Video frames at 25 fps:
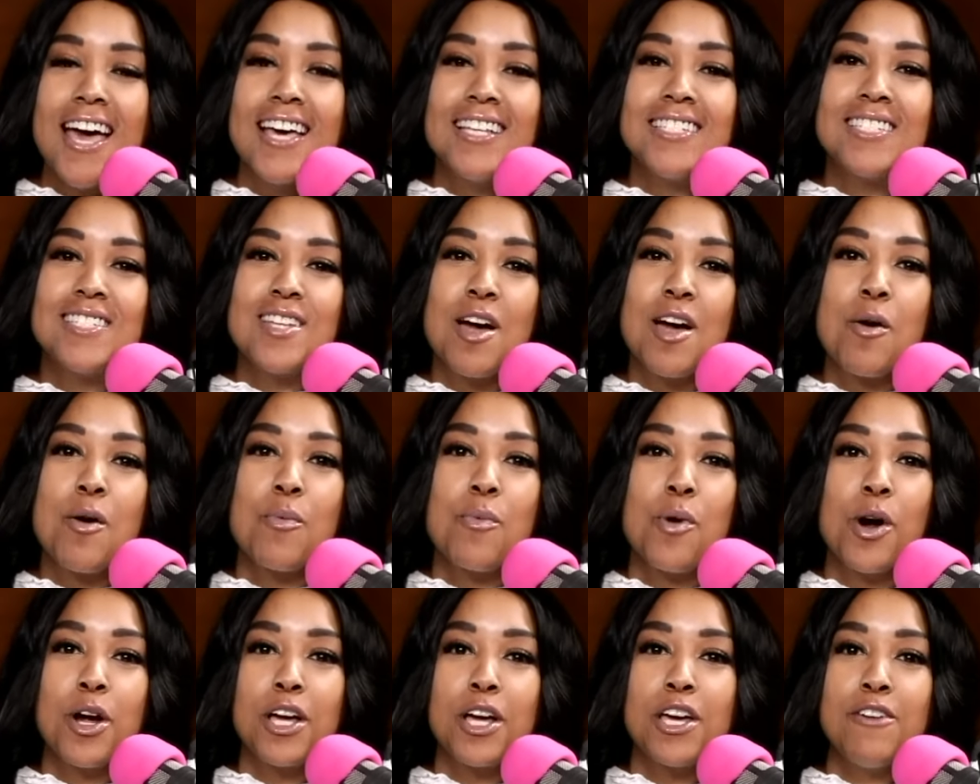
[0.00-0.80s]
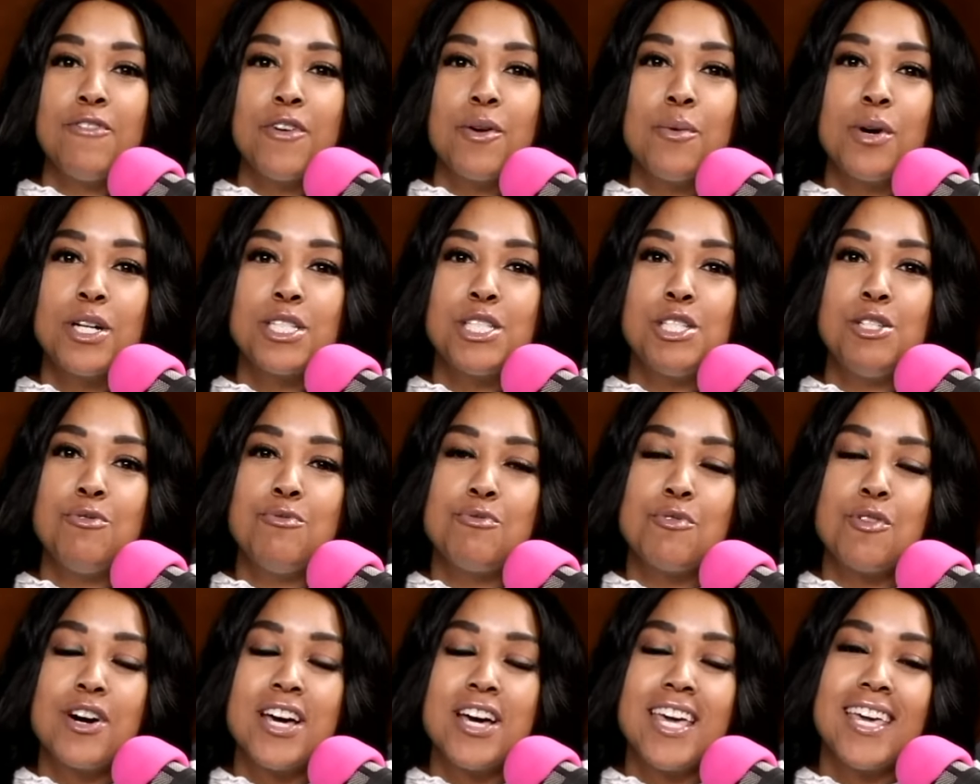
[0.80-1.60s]
and start working for what
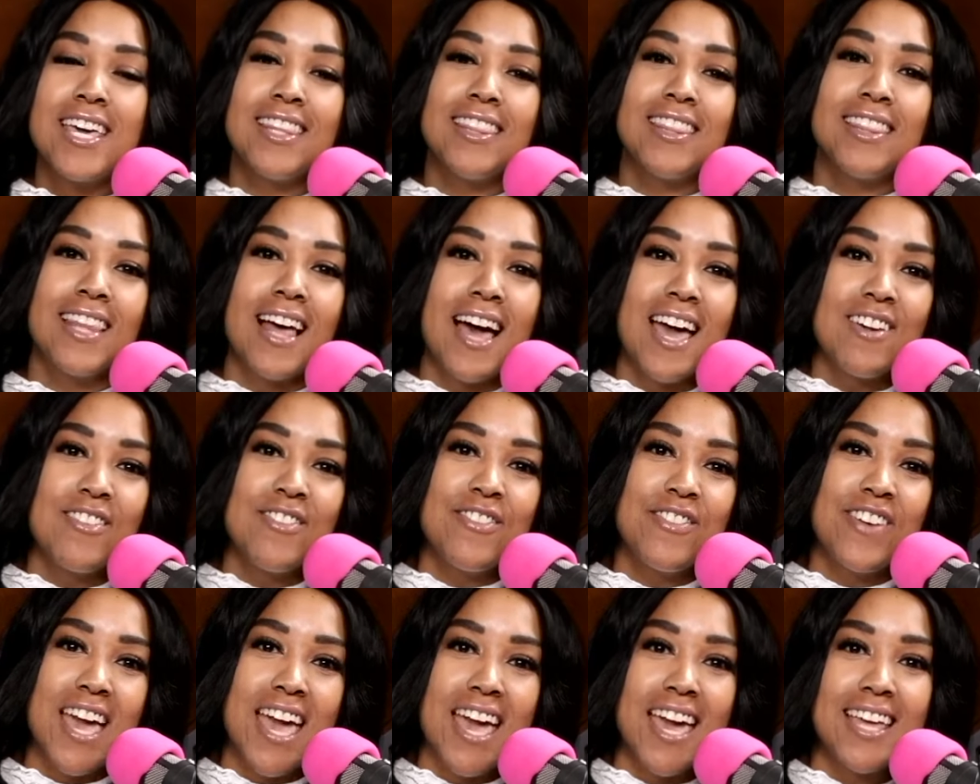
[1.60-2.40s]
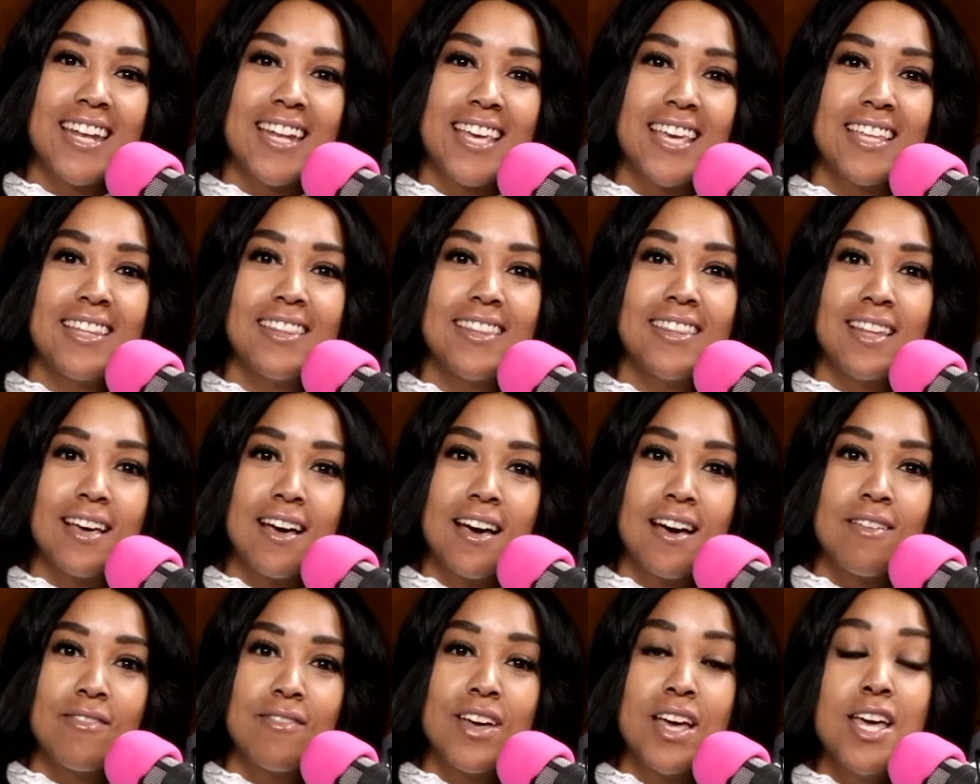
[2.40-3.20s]
you want in life and in
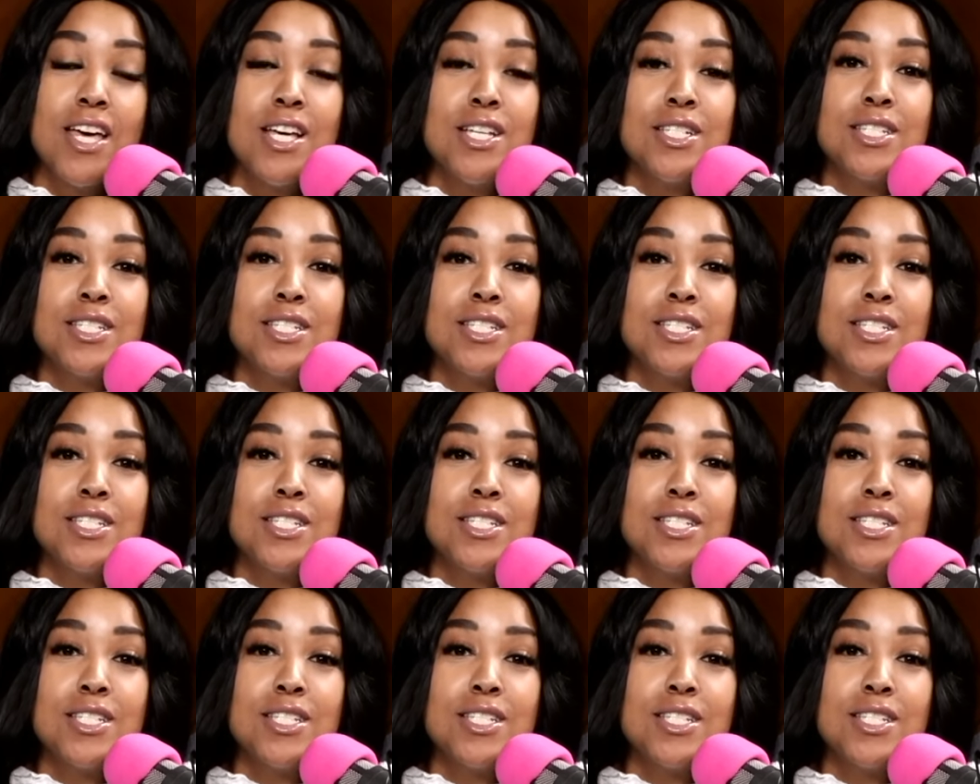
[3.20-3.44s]
love.